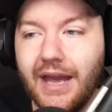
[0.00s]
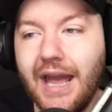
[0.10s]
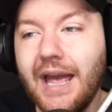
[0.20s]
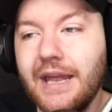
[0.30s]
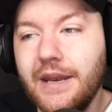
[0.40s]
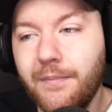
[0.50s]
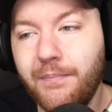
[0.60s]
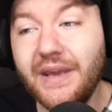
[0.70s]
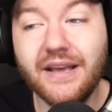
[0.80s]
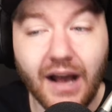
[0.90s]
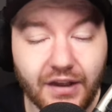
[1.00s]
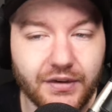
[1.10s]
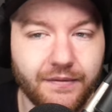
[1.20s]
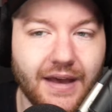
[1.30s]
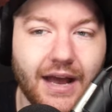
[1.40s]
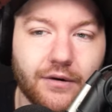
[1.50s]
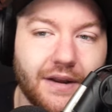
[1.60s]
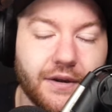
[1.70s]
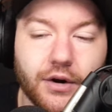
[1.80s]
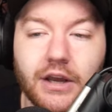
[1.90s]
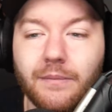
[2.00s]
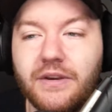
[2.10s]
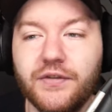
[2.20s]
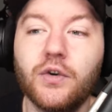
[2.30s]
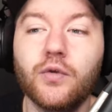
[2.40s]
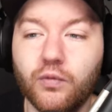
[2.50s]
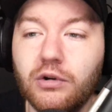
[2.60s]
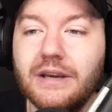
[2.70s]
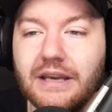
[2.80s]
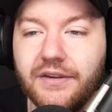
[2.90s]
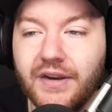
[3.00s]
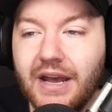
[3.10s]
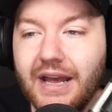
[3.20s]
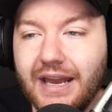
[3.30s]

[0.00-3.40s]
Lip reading: And because of that, right, there are going to be certain rookies